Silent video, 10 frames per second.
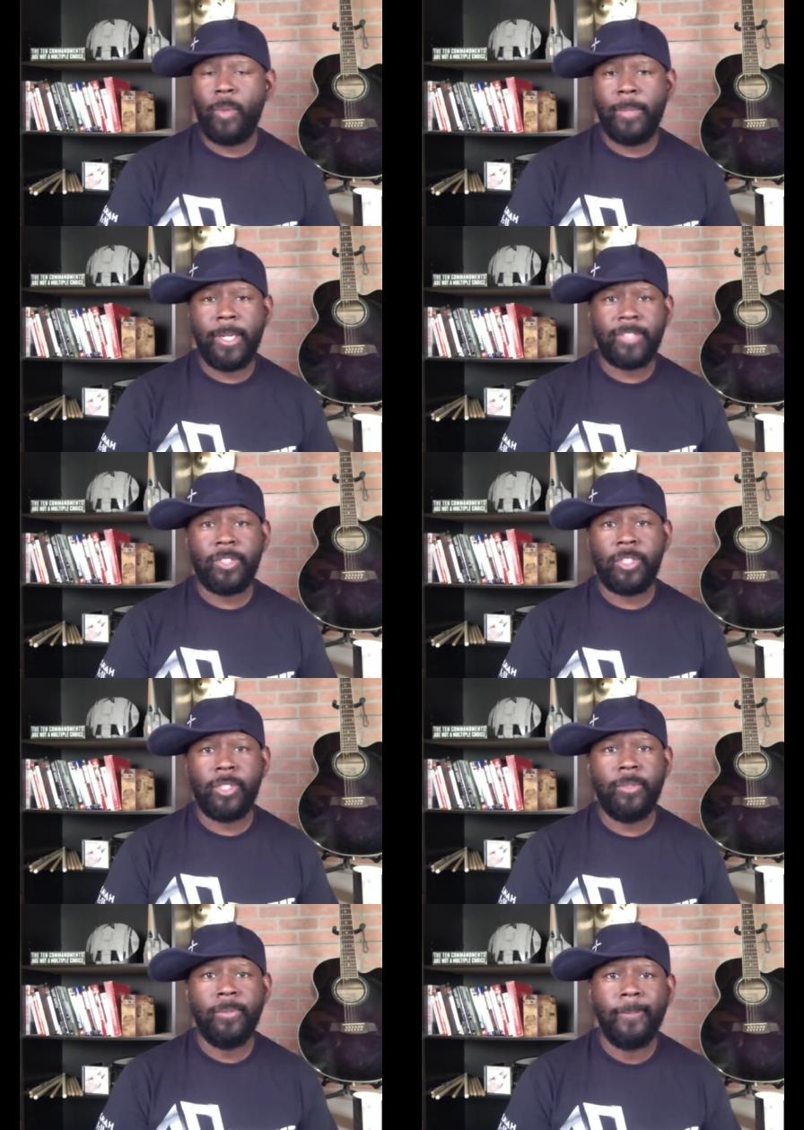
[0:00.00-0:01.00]
destitute?
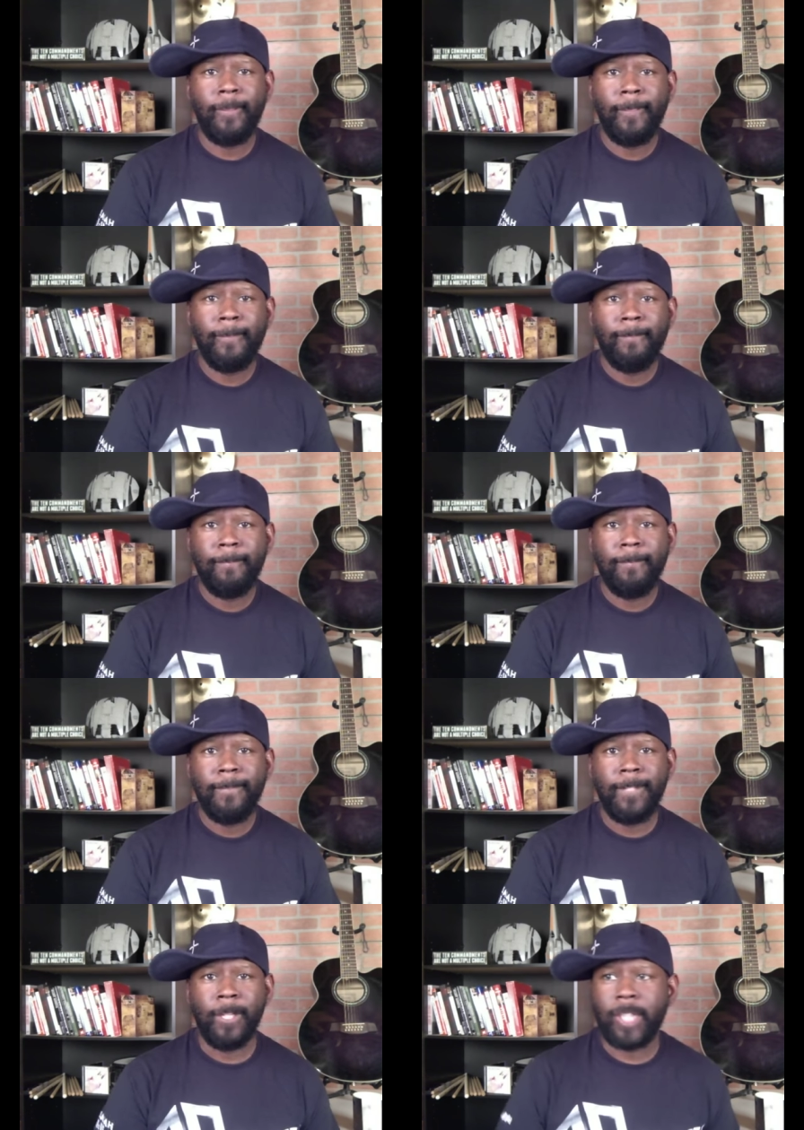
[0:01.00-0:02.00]

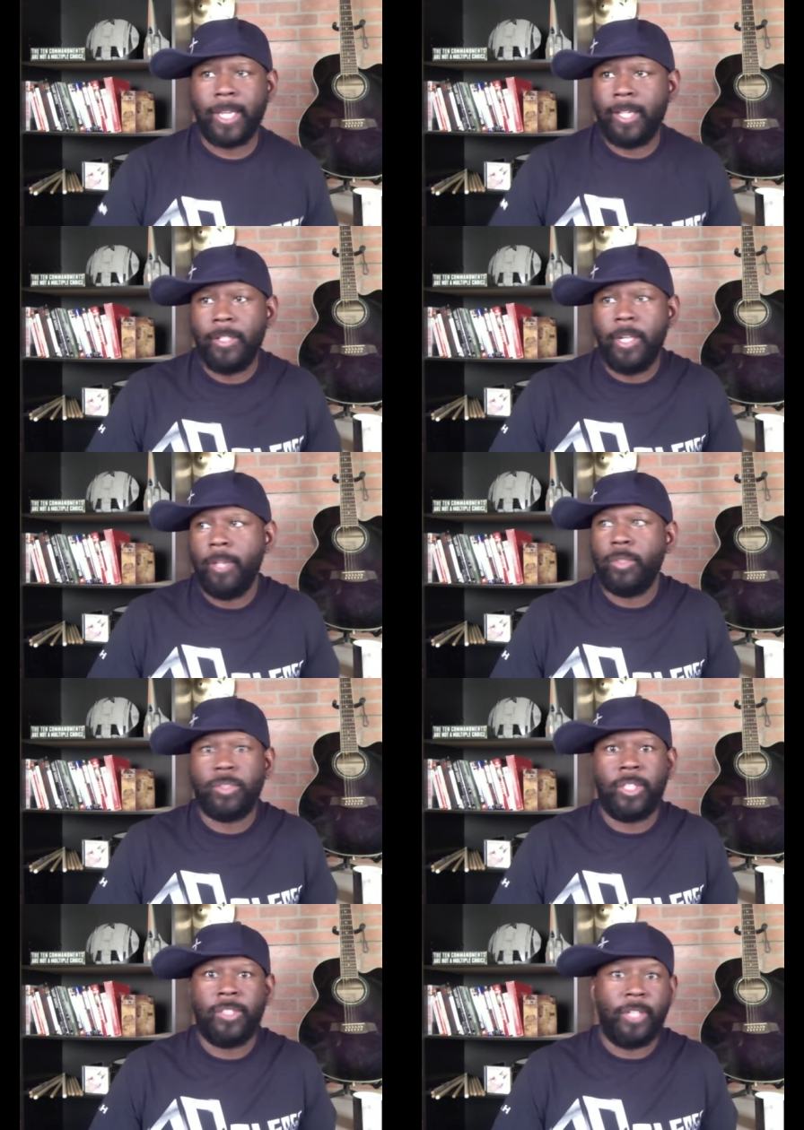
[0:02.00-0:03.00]
You know, it's like, to,
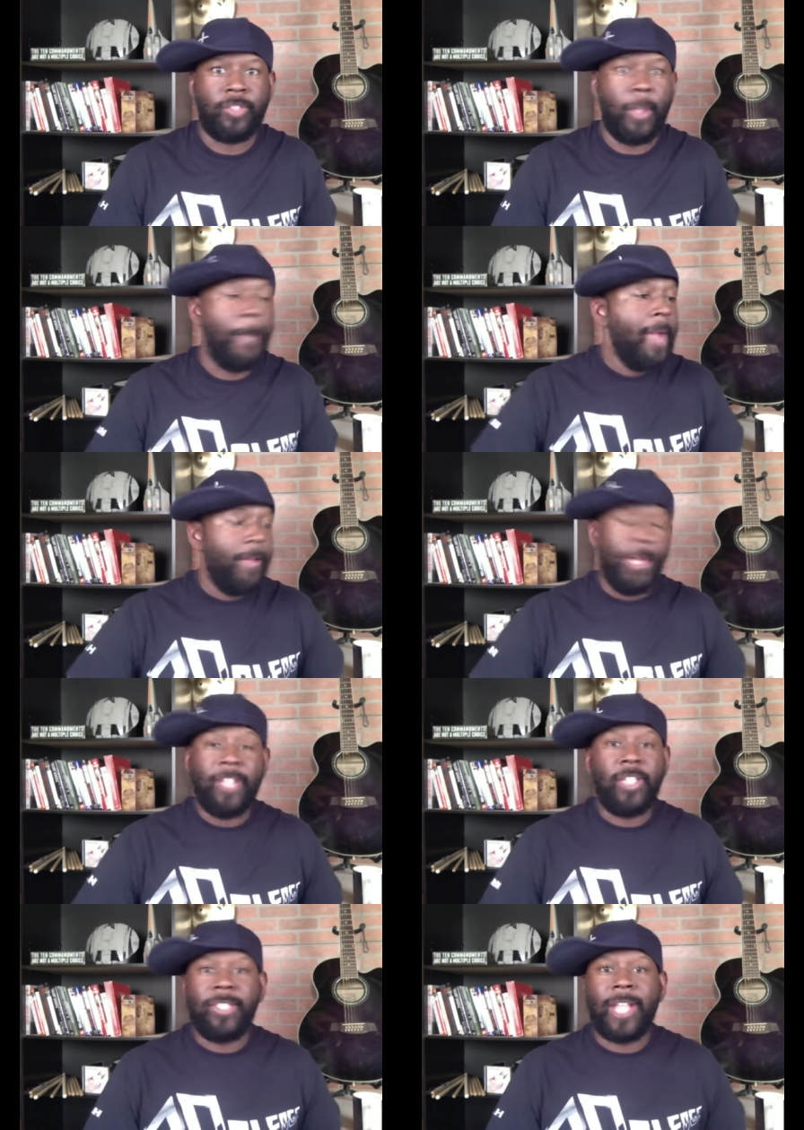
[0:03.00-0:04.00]
to, to it's,
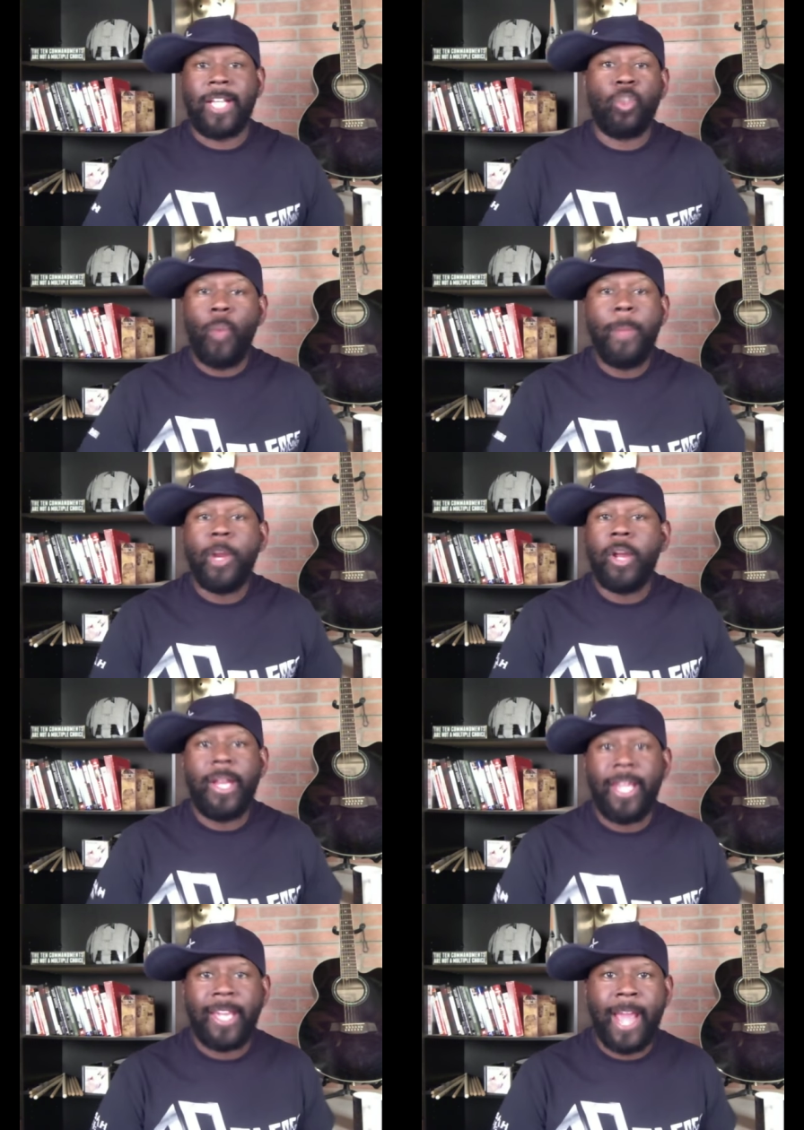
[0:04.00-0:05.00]
it's like because the women are going to
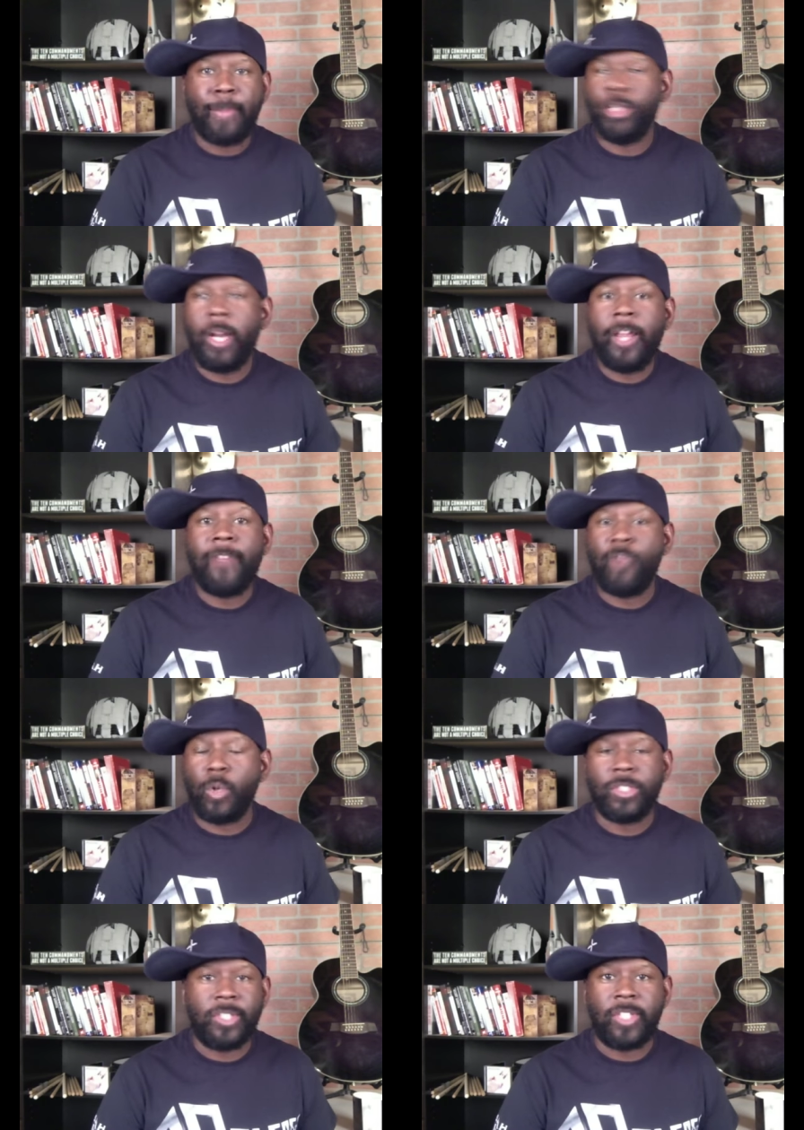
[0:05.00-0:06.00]
get captured and they're going to get
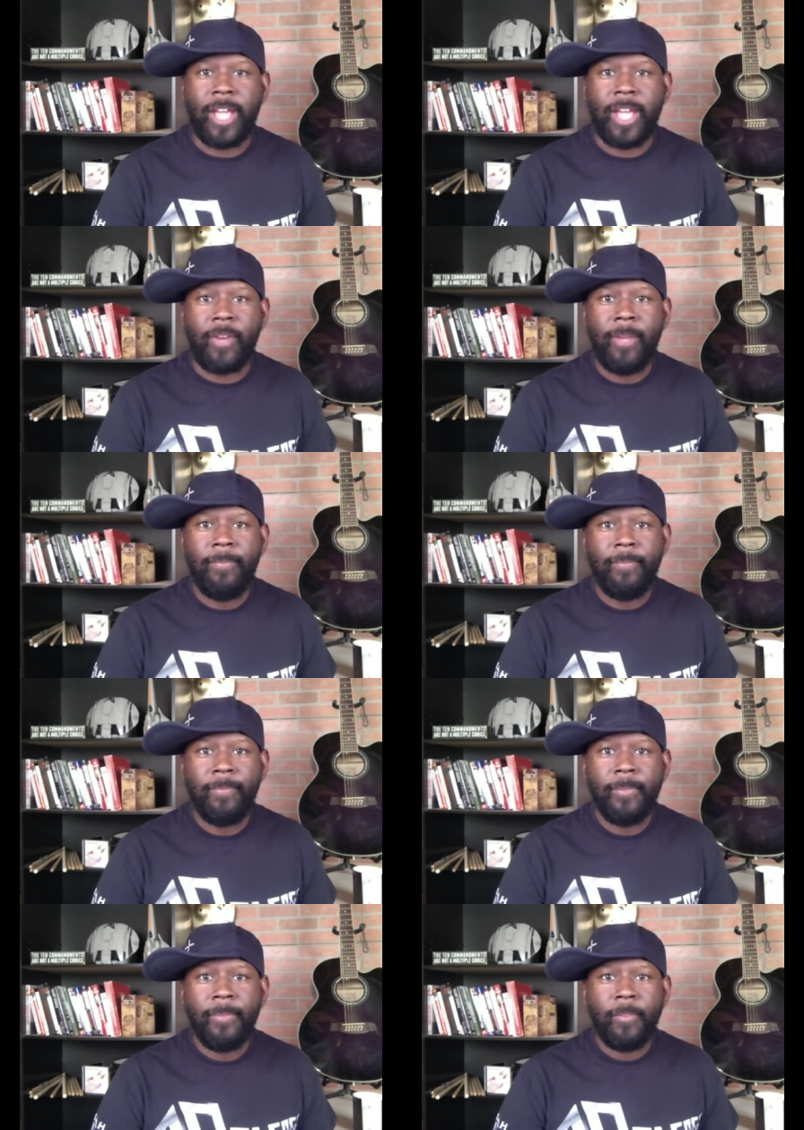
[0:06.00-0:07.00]
forced into slavery,
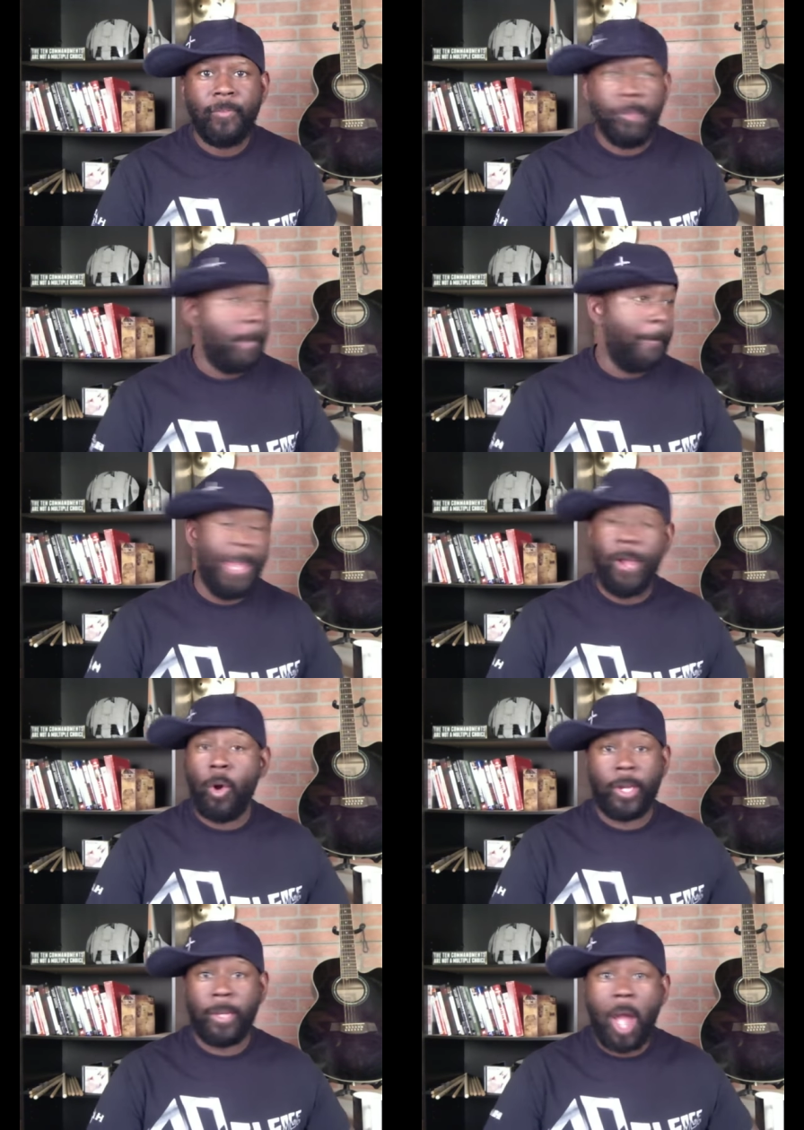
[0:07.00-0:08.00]
being or
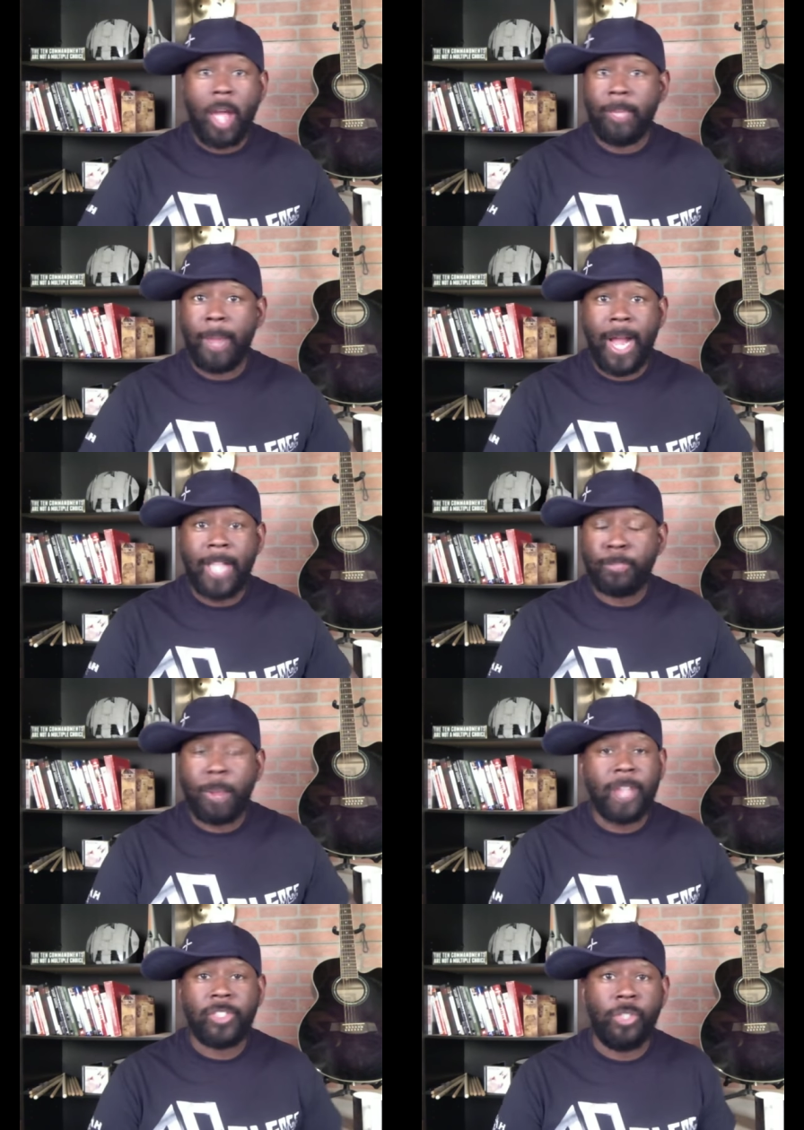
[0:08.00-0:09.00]
concubines,
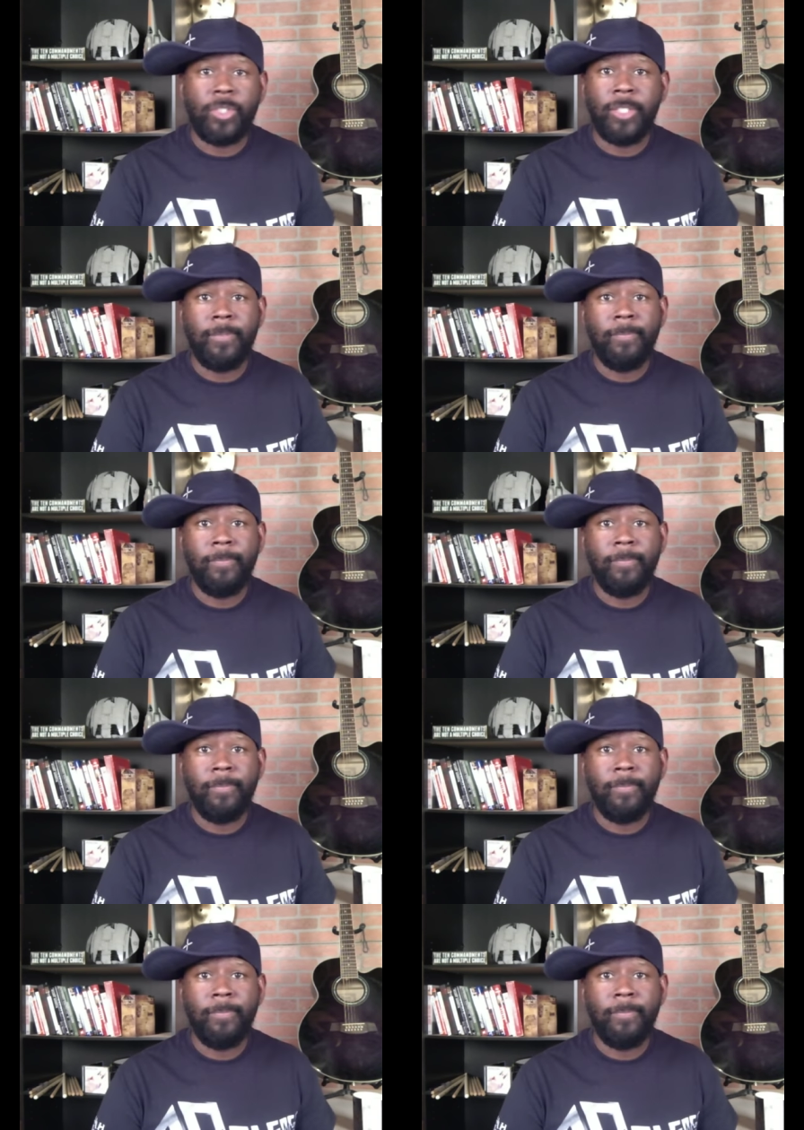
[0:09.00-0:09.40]
prostitution.